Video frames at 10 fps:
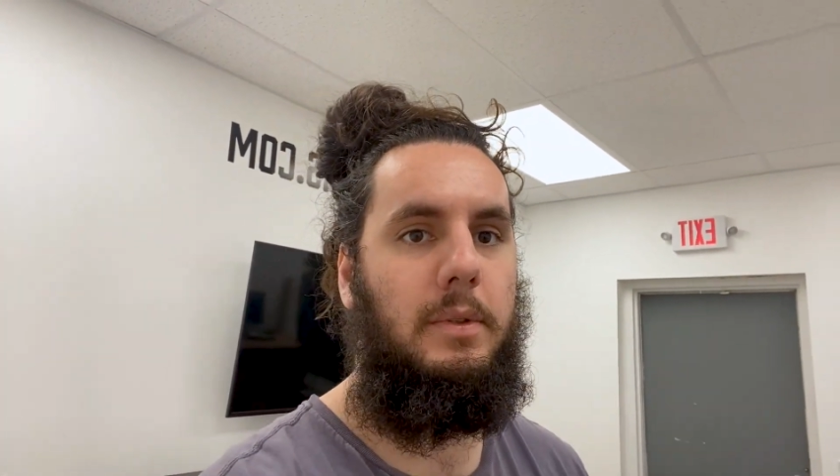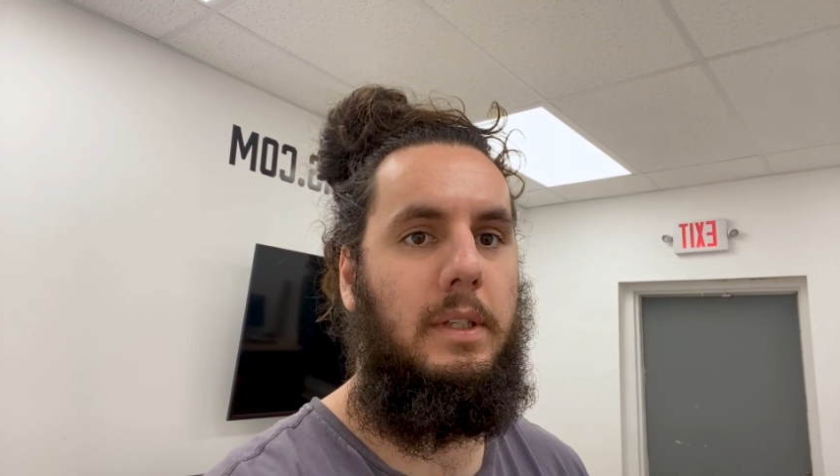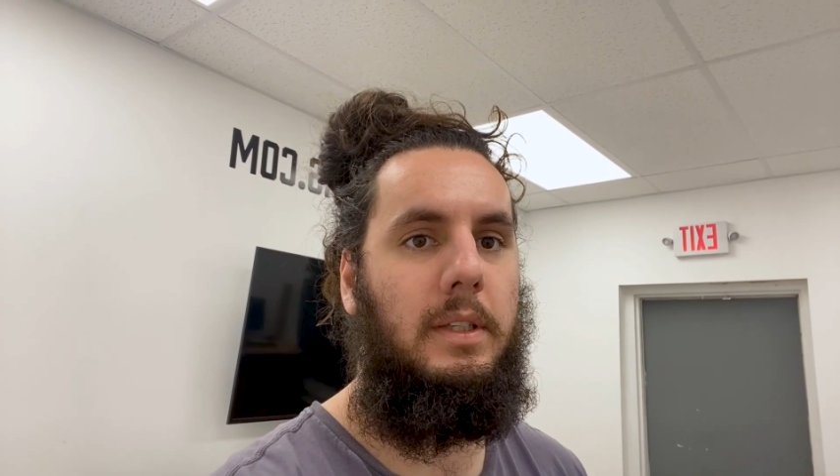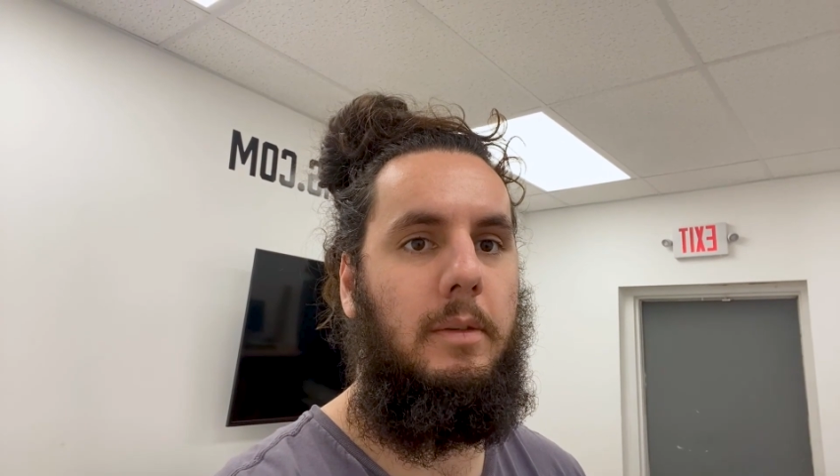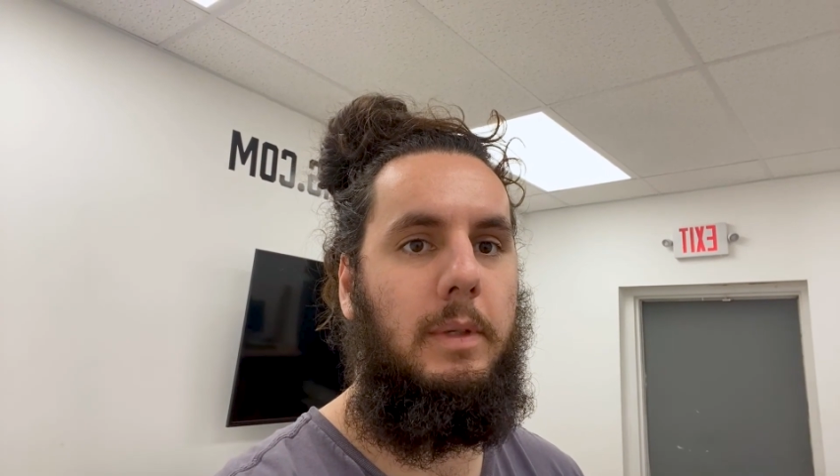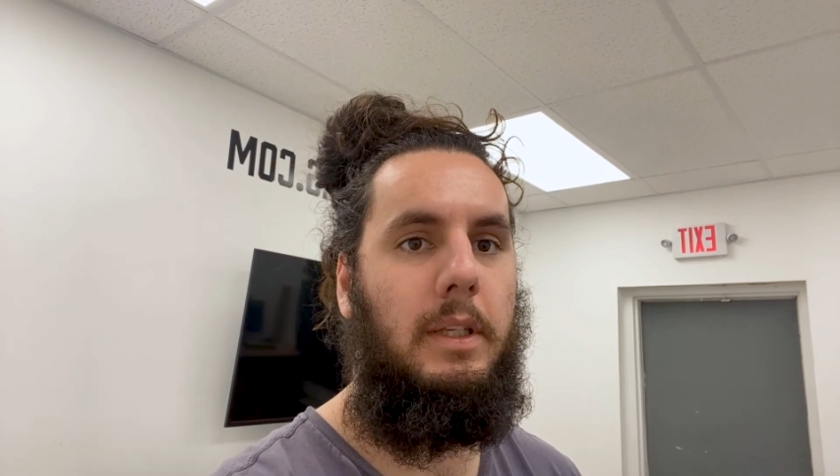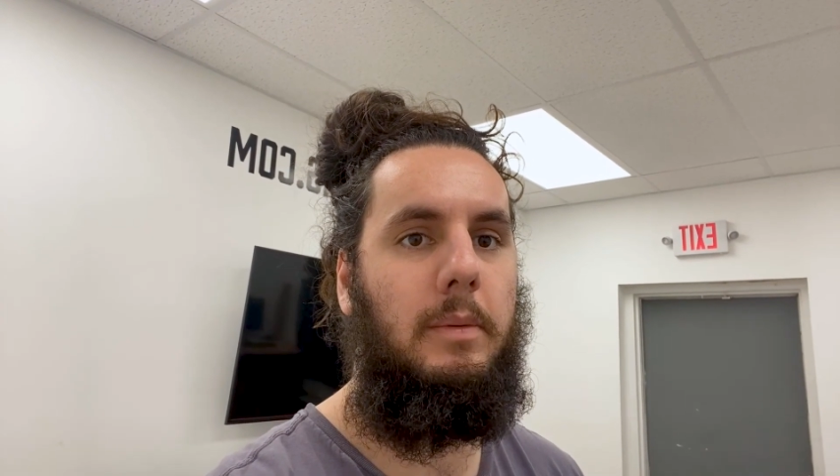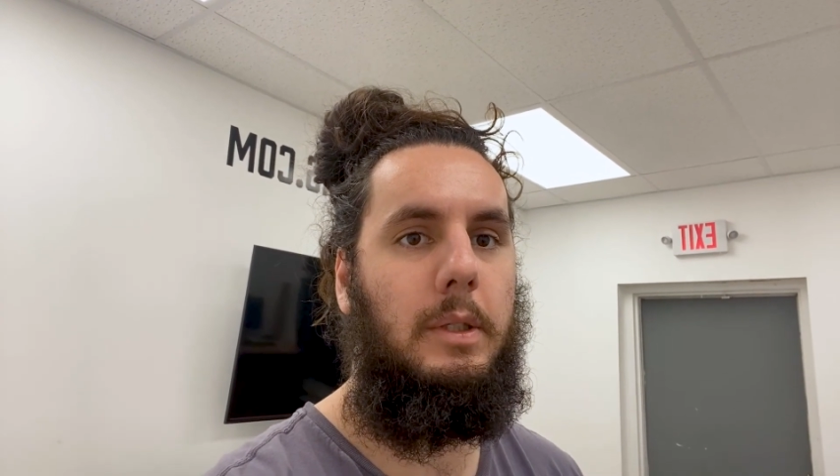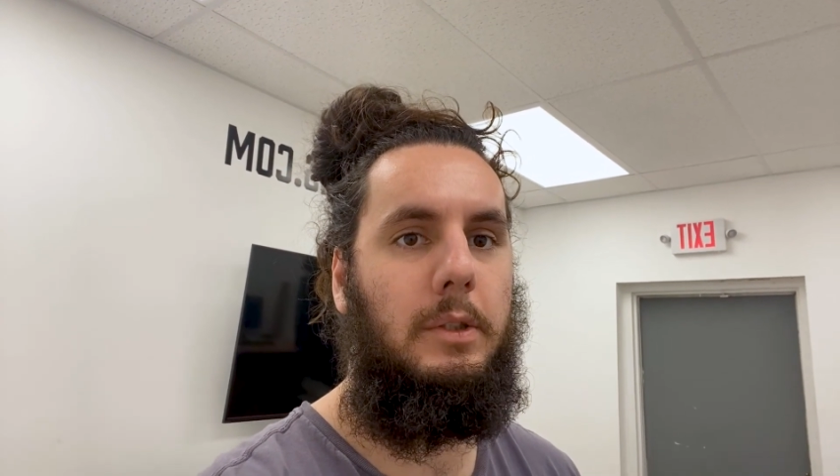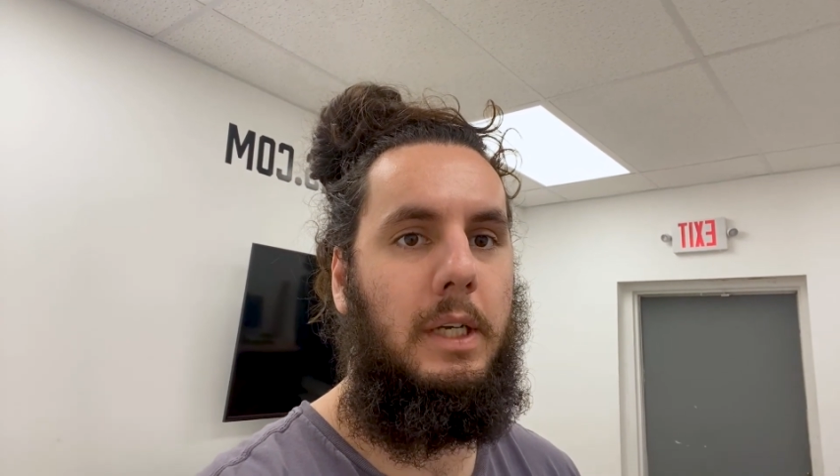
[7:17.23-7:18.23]
the
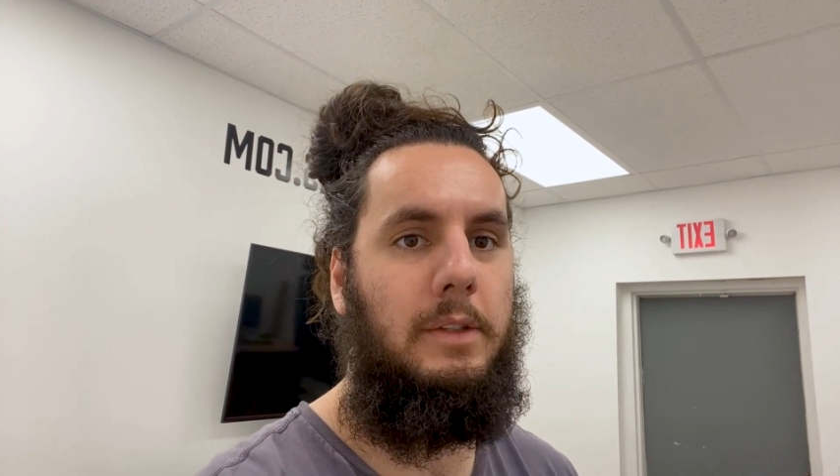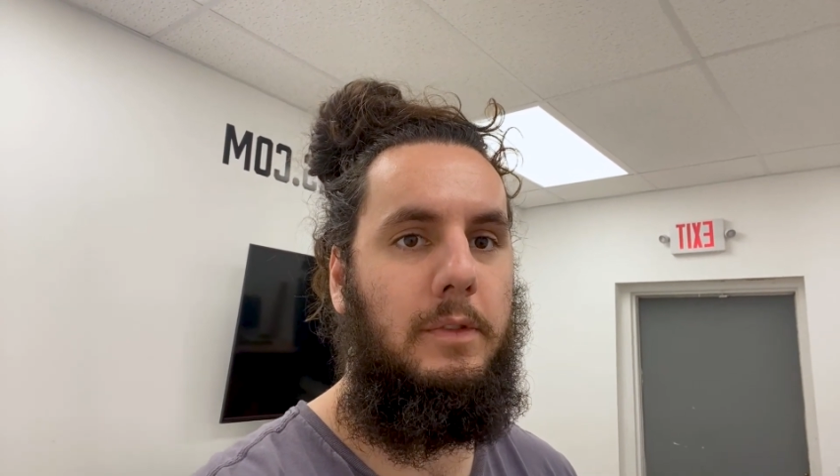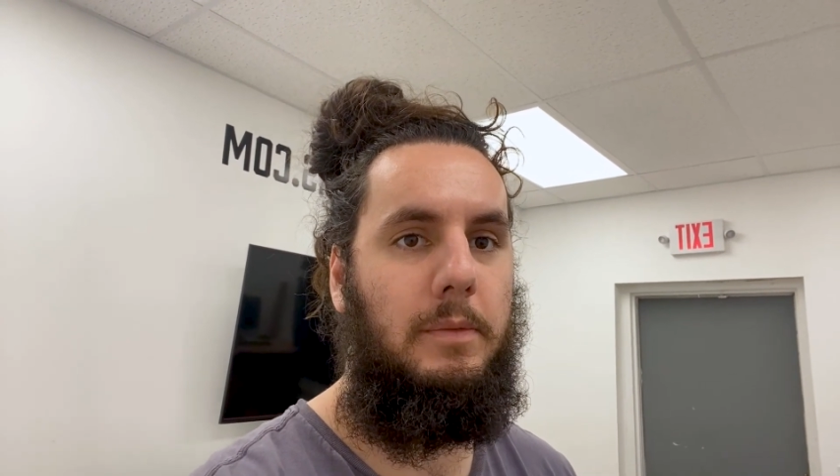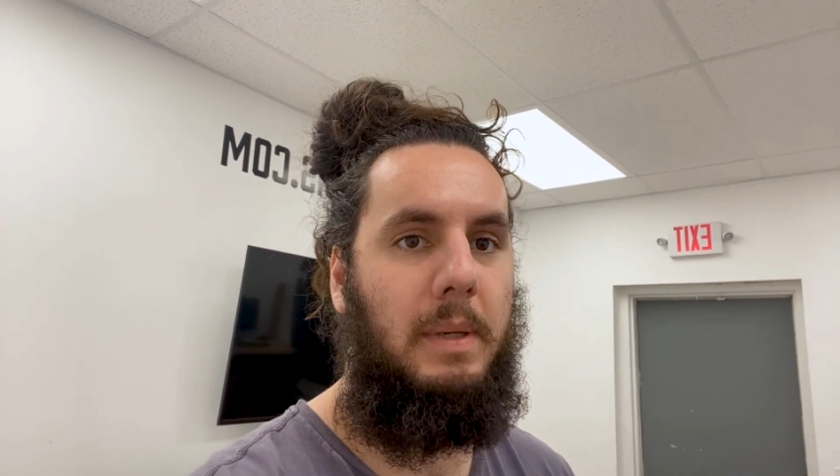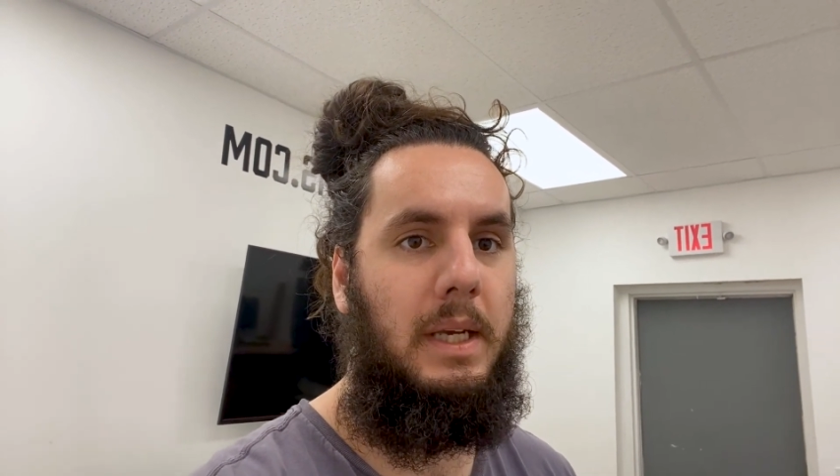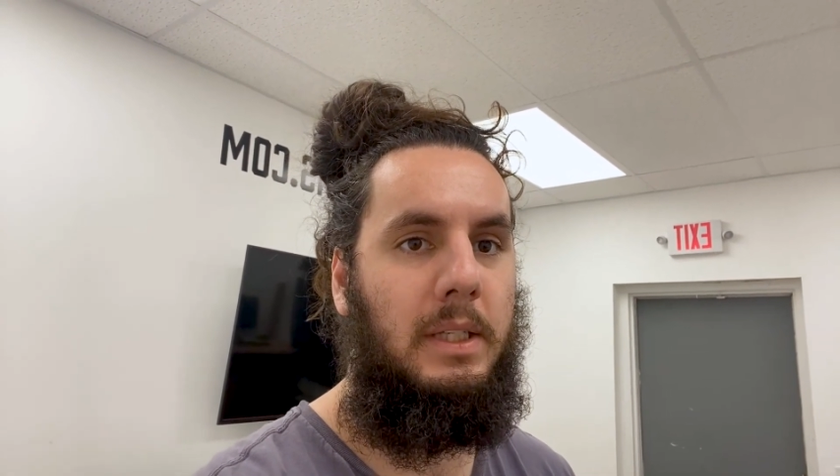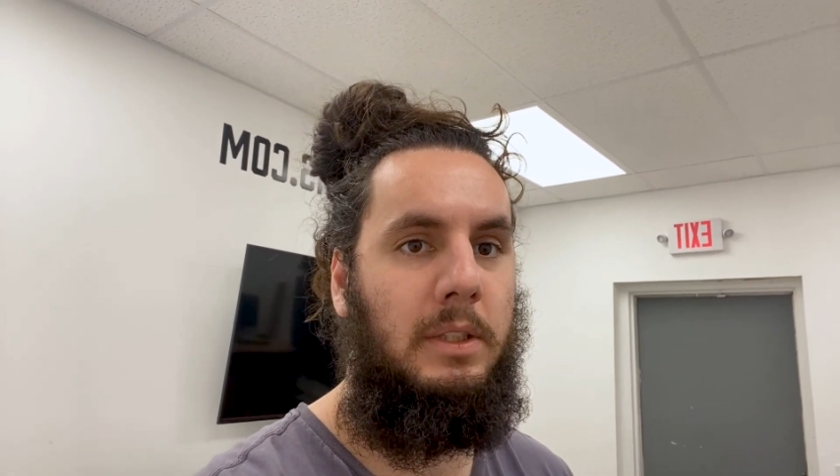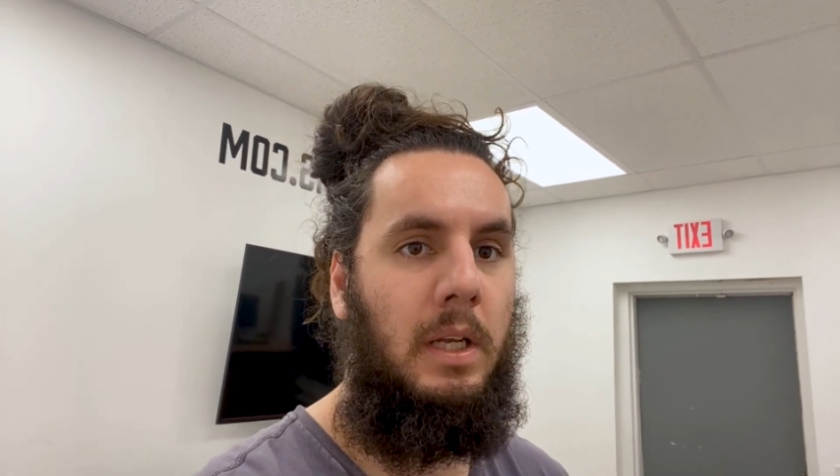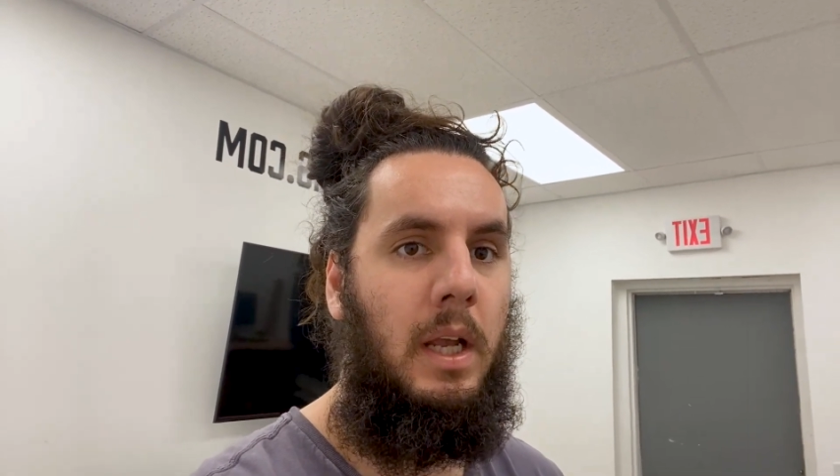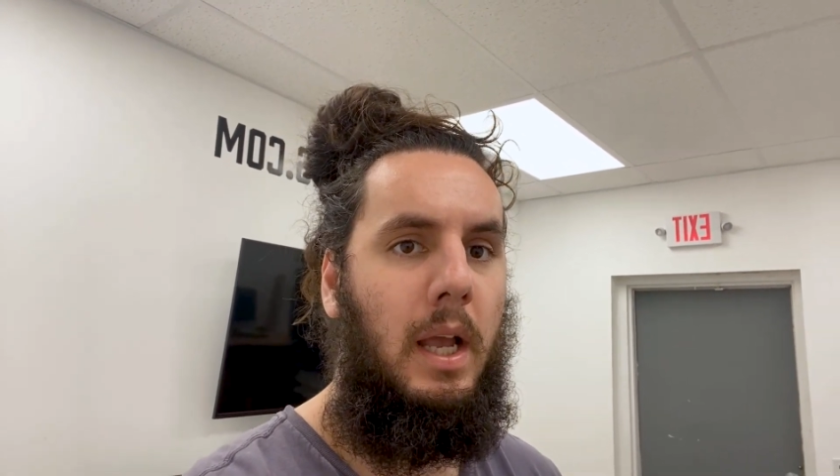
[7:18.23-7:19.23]
WW transfer page.